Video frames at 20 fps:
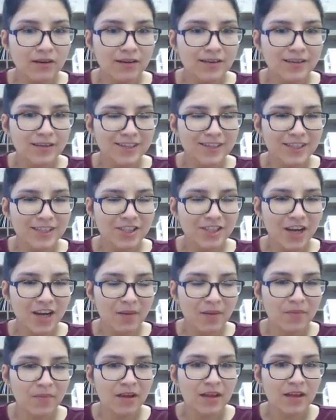Good job.
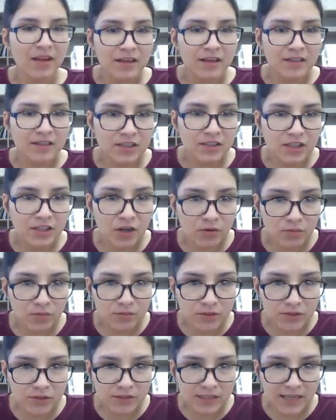So,
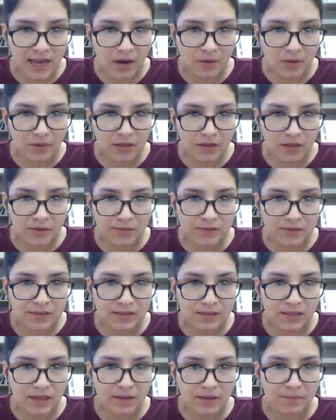do you see how we use
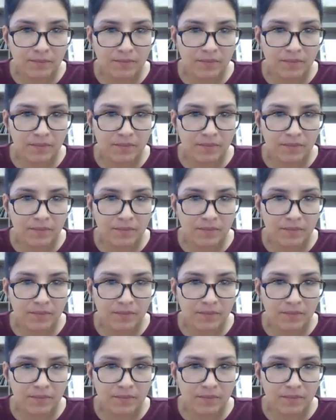the